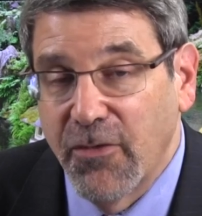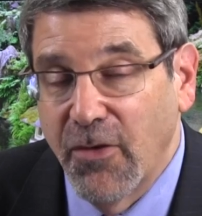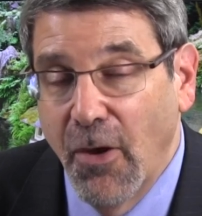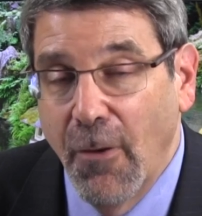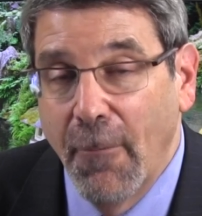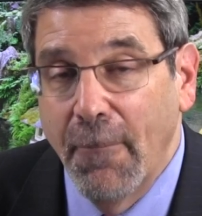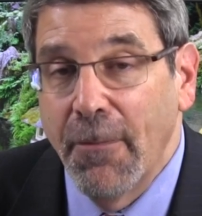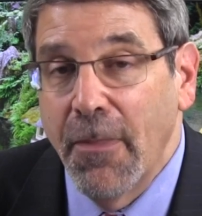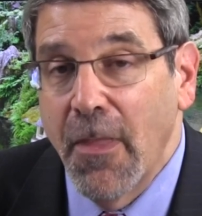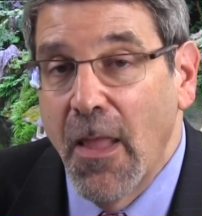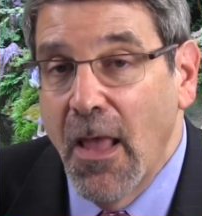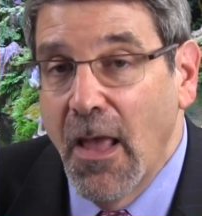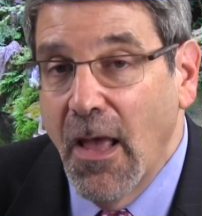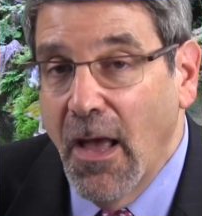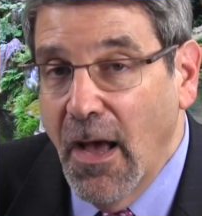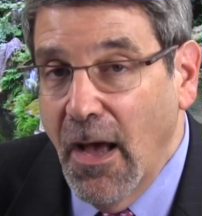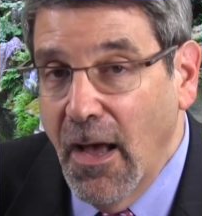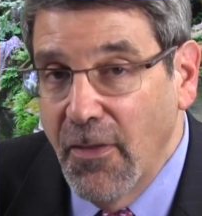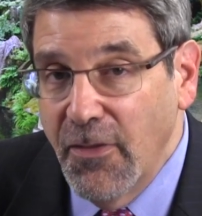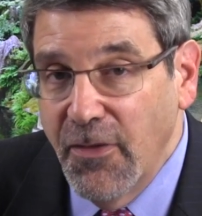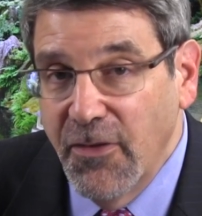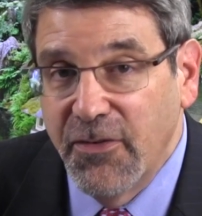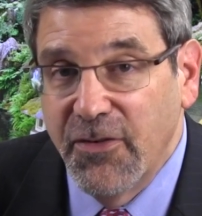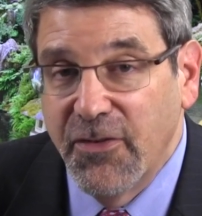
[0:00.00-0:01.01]
So
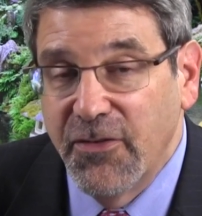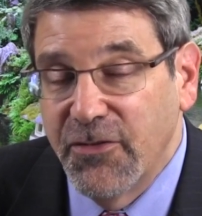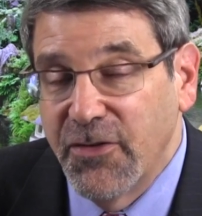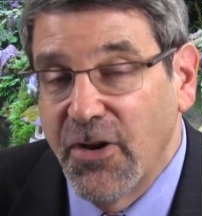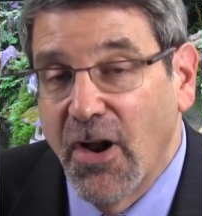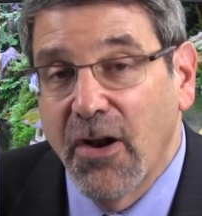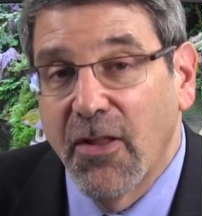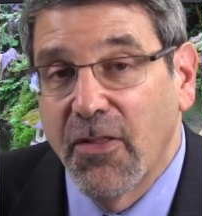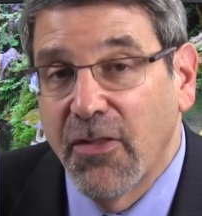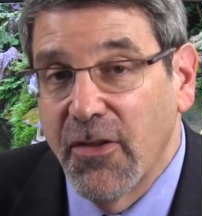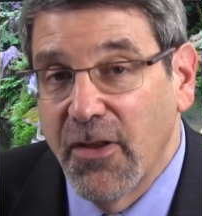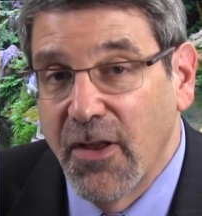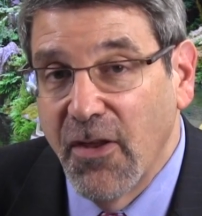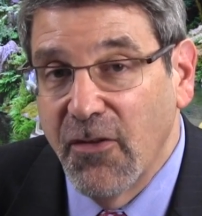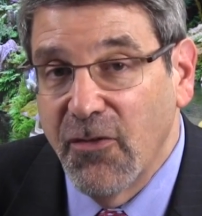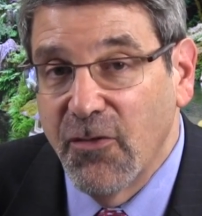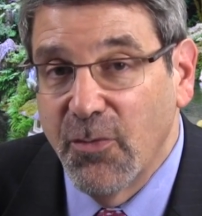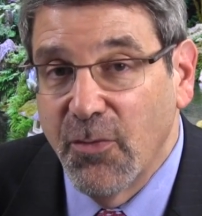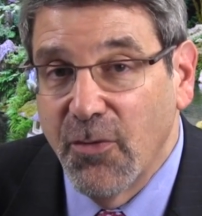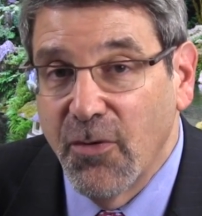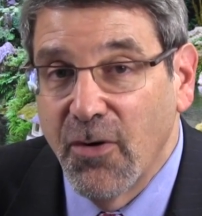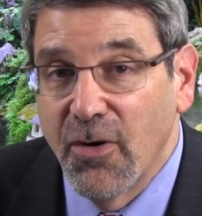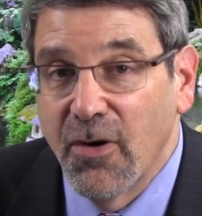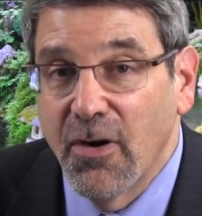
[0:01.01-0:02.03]
this is Jonathan
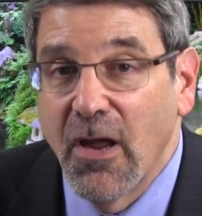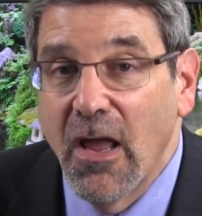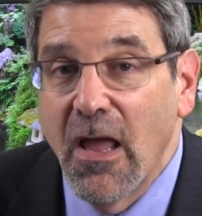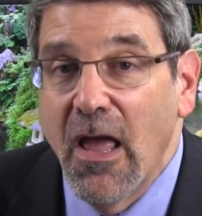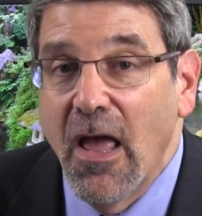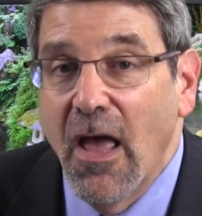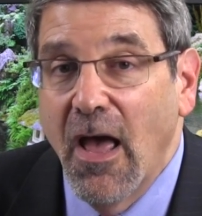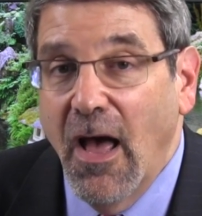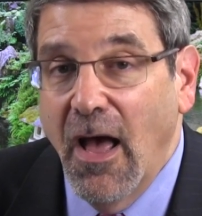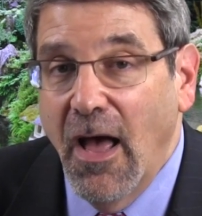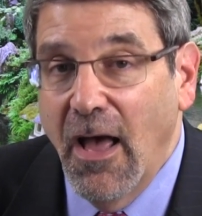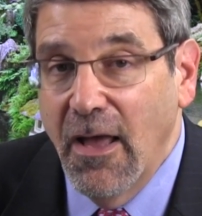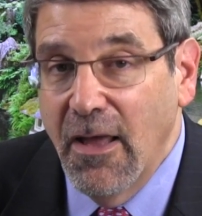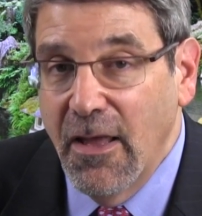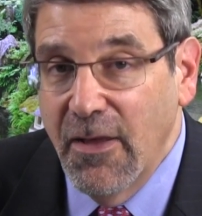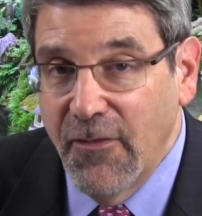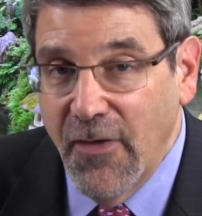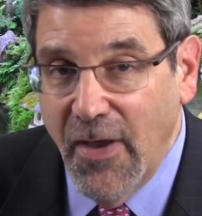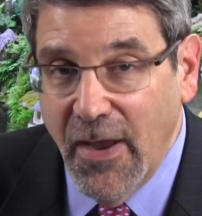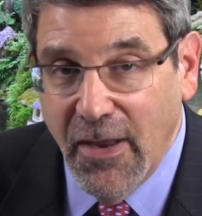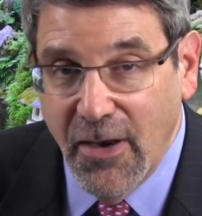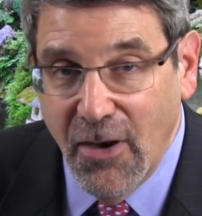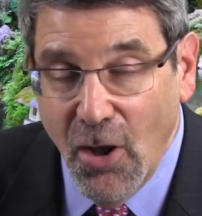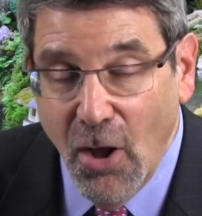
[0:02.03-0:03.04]
Ginsberg.
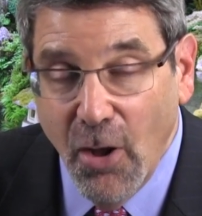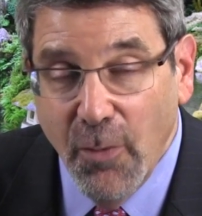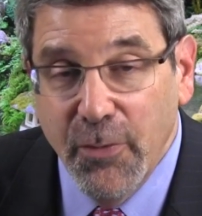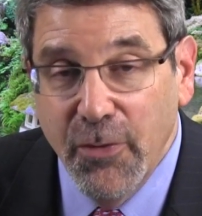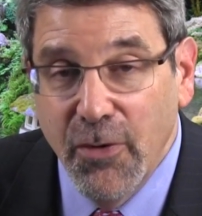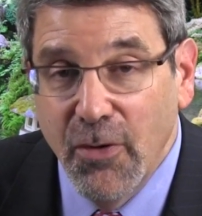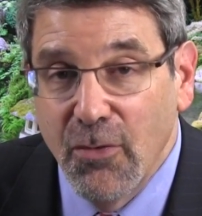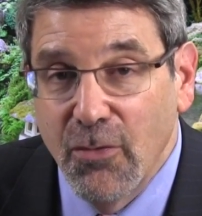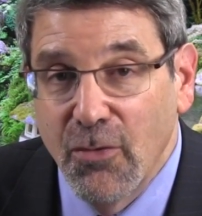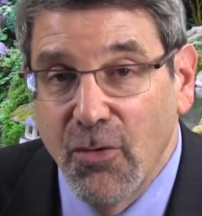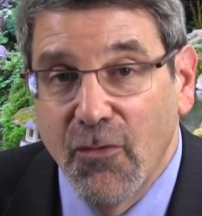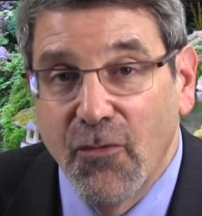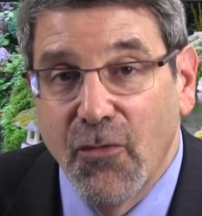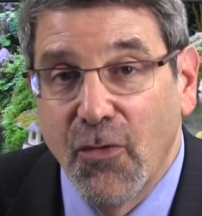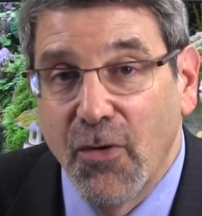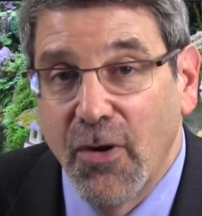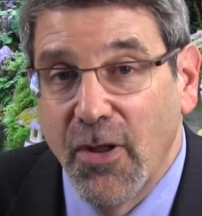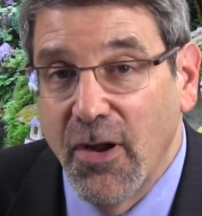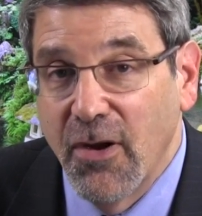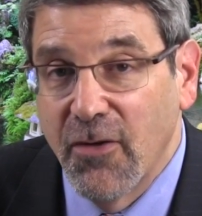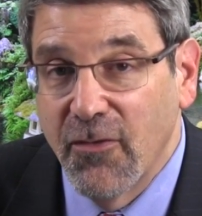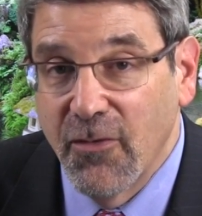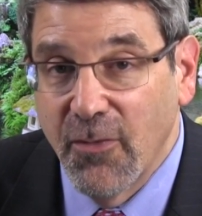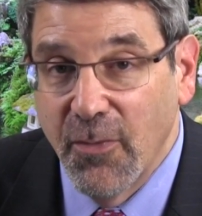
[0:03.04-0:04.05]
If I can help you, look
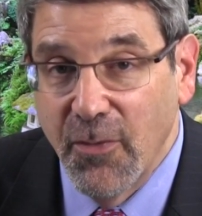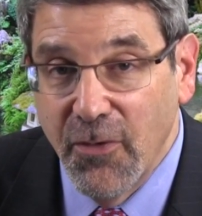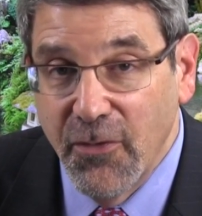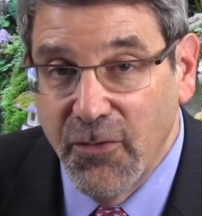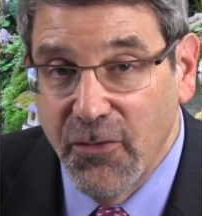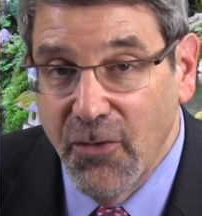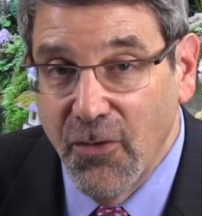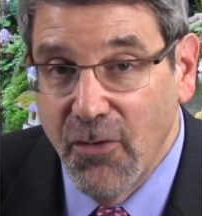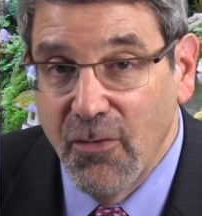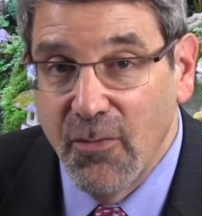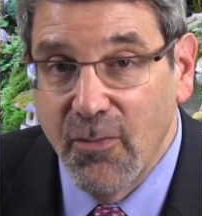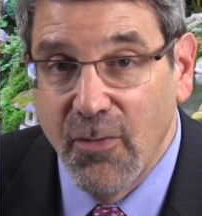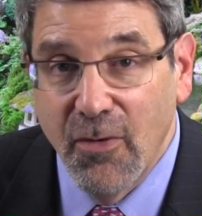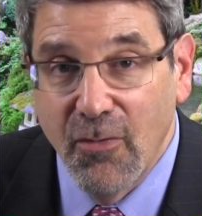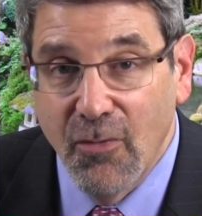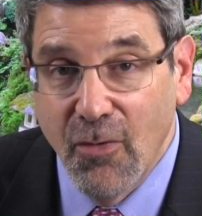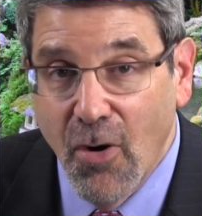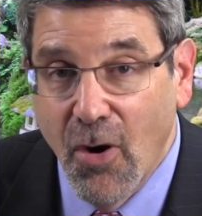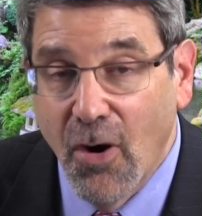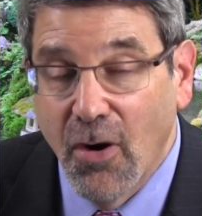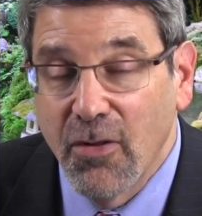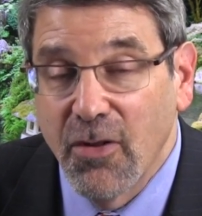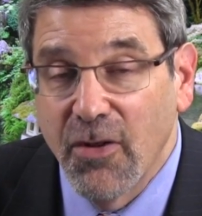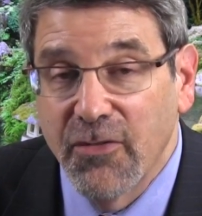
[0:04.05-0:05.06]
forward to hearing from you soon. But
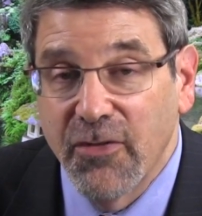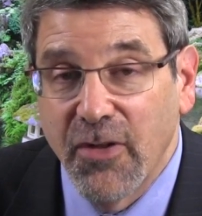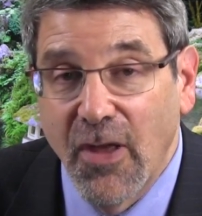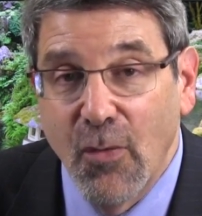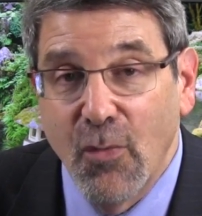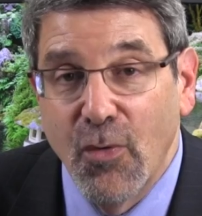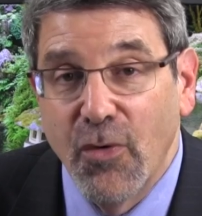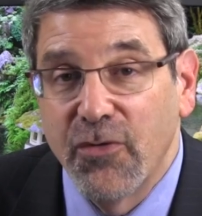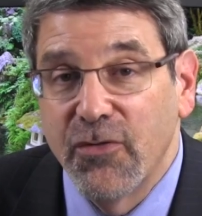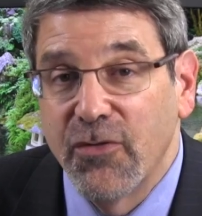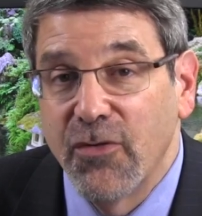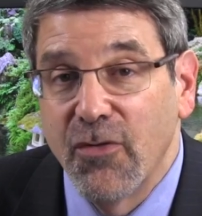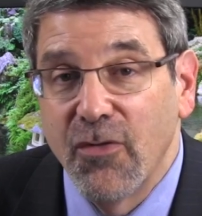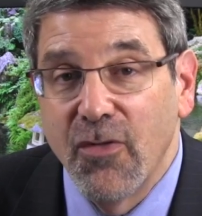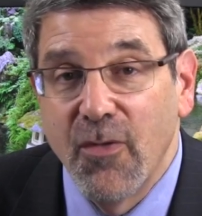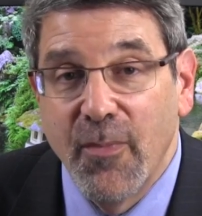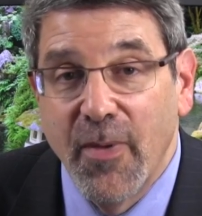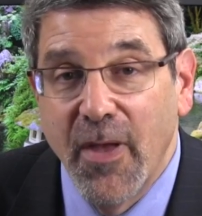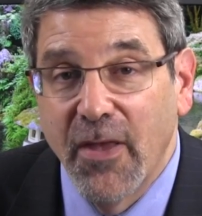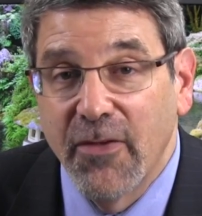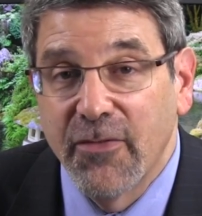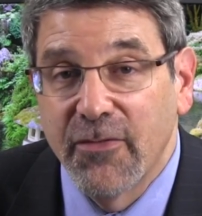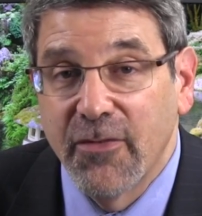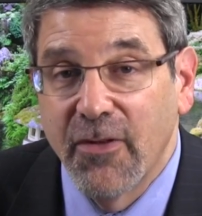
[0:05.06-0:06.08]
regardless, I wish you the
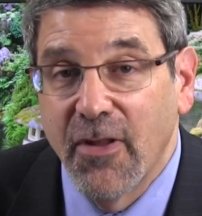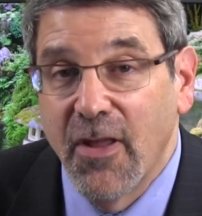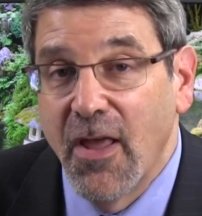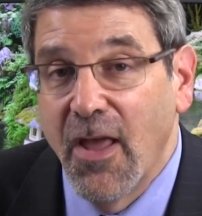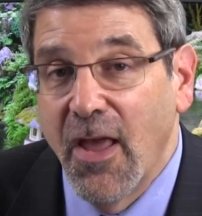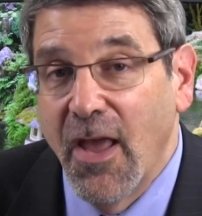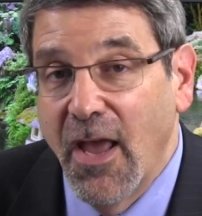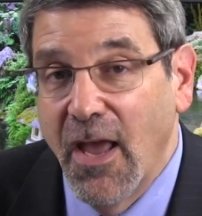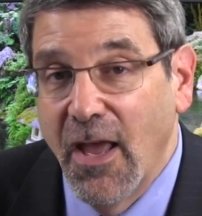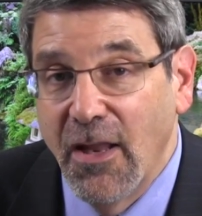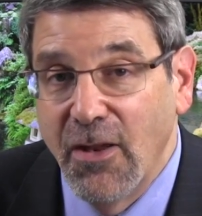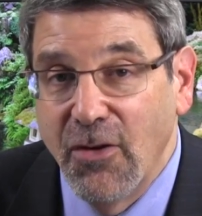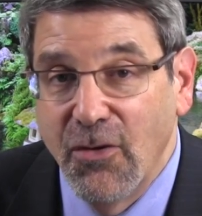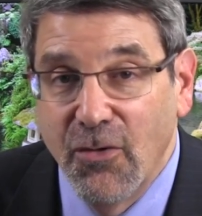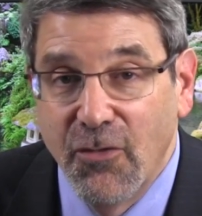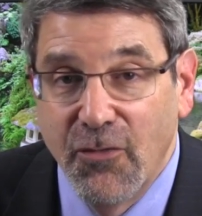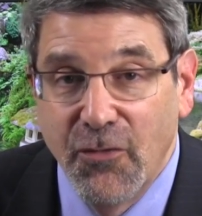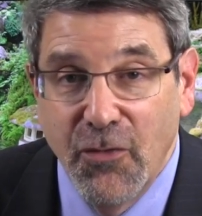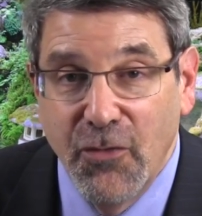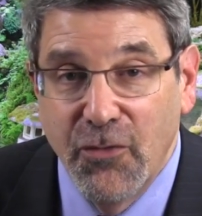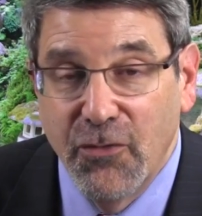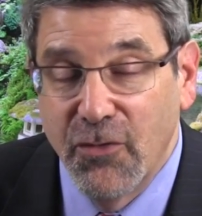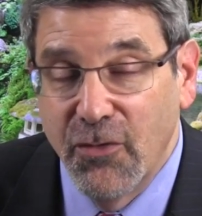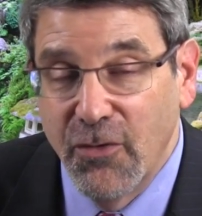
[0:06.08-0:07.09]
best in your
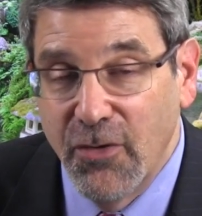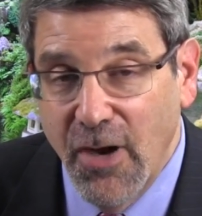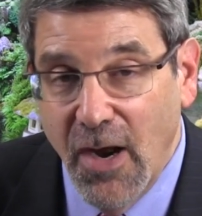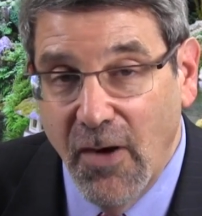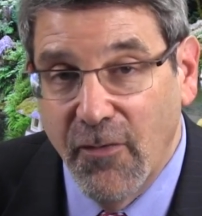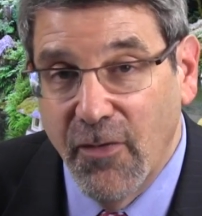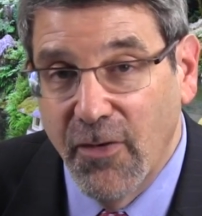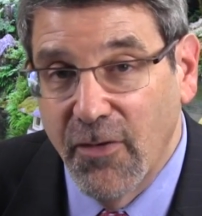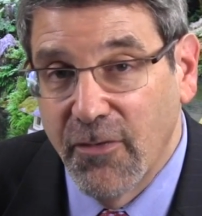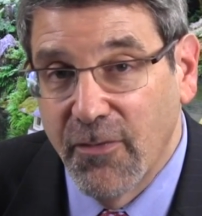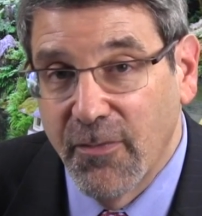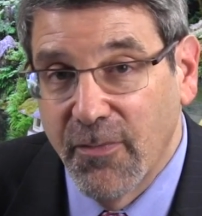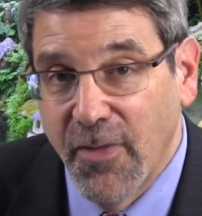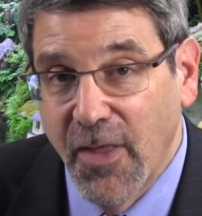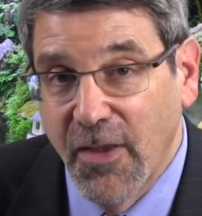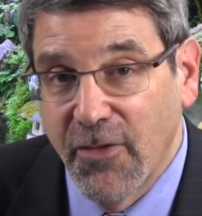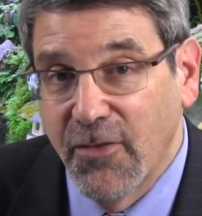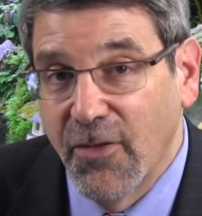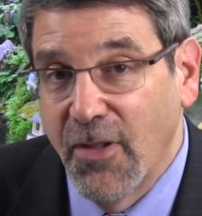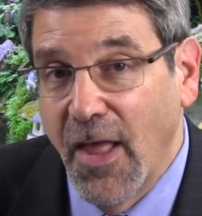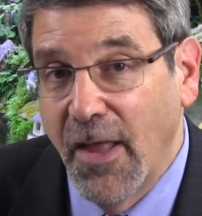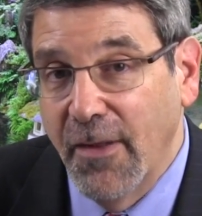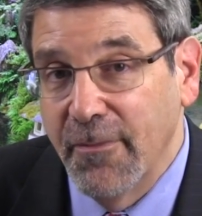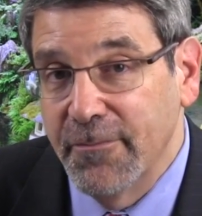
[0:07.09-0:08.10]
future endeavors.
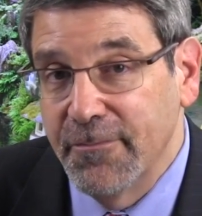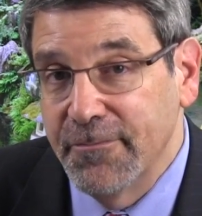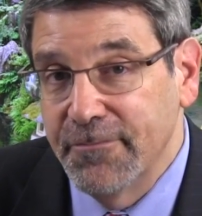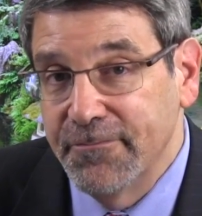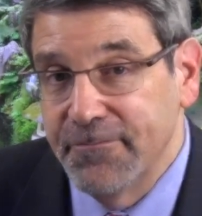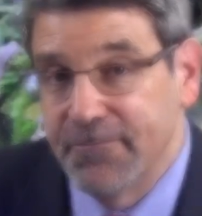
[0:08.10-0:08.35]
Thanks a lot.